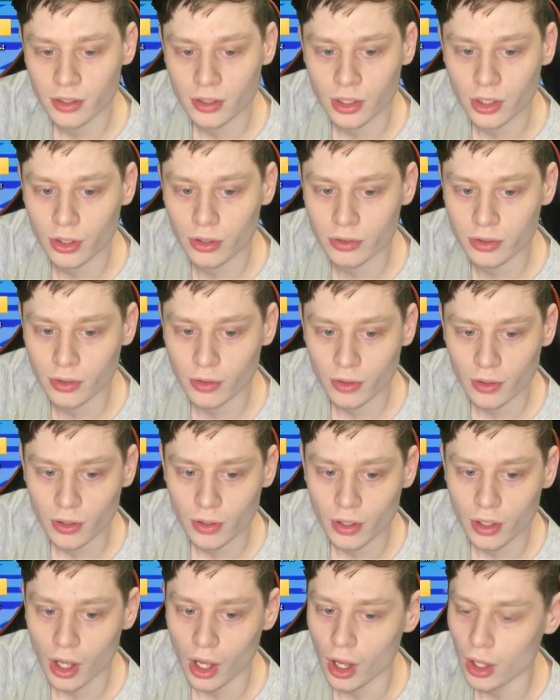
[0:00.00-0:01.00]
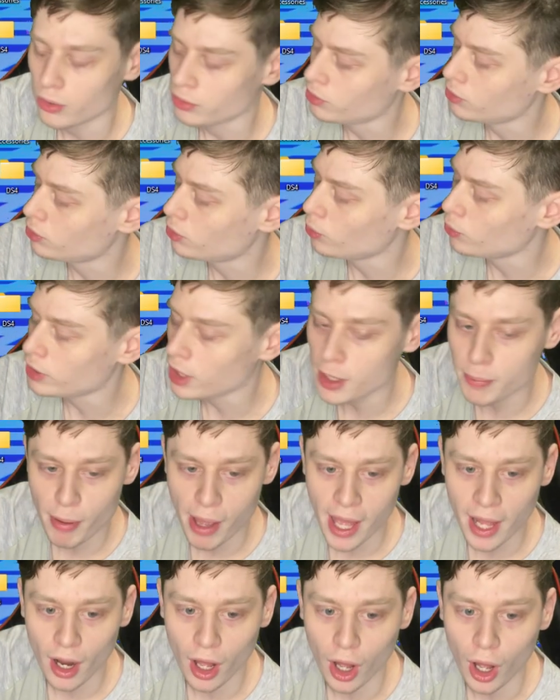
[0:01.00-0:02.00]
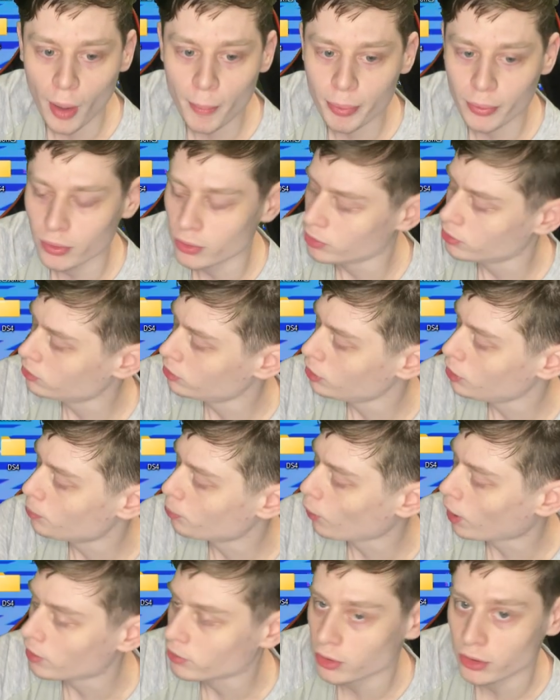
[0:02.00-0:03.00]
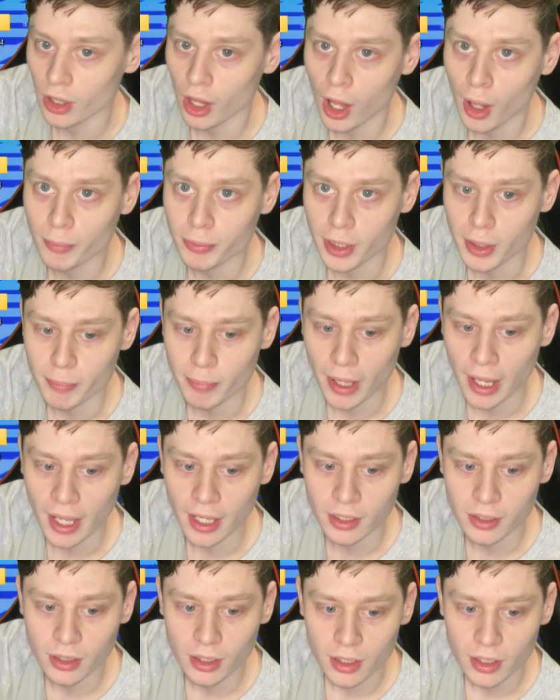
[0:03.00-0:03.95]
You do D-pad up, you press the up D-pad.